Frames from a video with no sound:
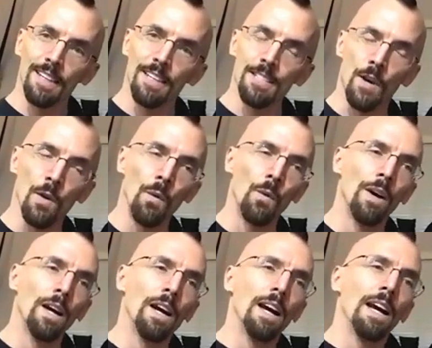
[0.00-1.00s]
So
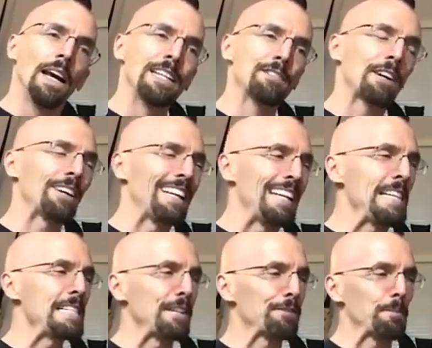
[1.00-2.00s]
it's very
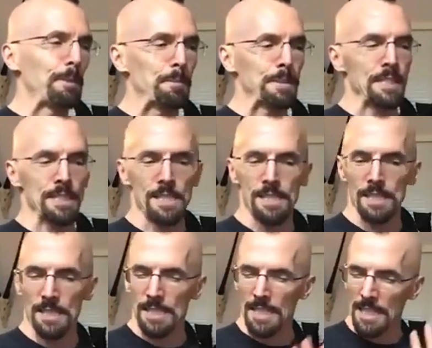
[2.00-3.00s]
easy for people to
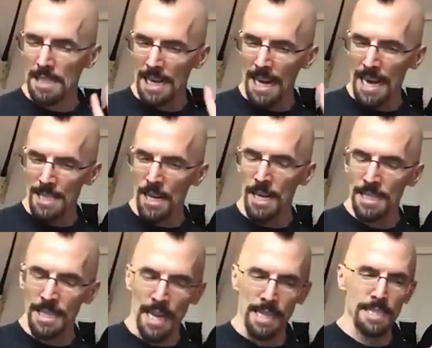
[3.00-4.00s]
latch onto
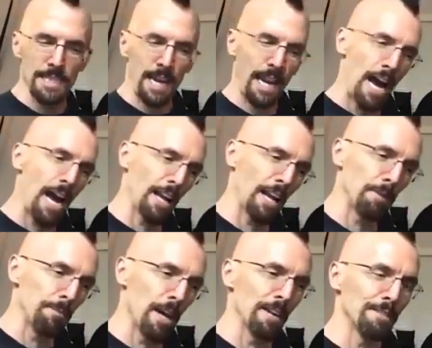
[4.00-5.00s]
that and say, I
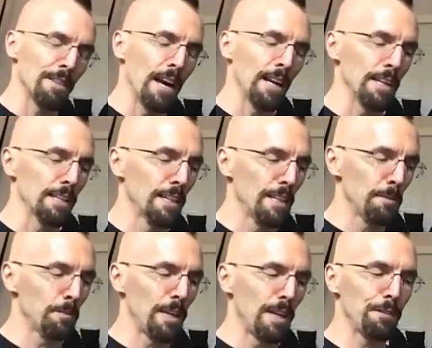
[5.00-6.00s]
am nonviolent.
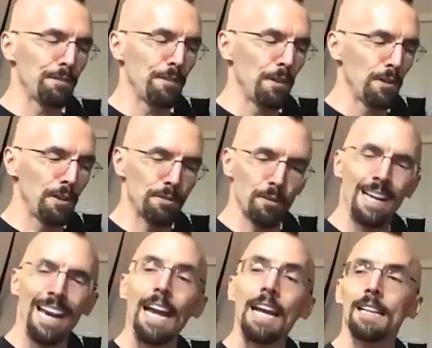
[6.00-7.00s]
But if you have
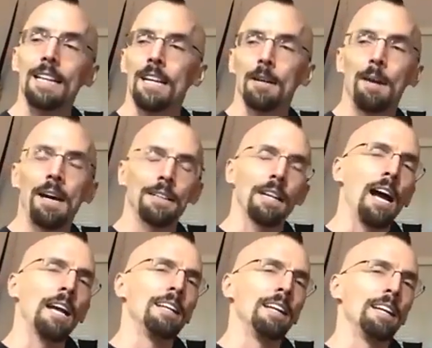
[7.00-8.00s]
read anything about
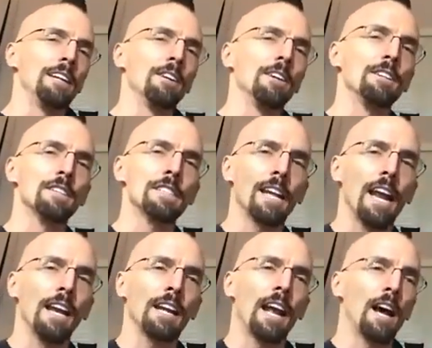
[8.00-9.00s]
Gandhi, you
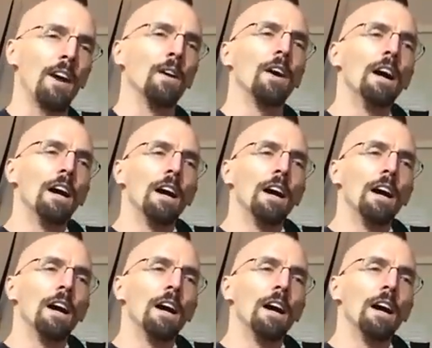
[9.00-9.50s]
understand how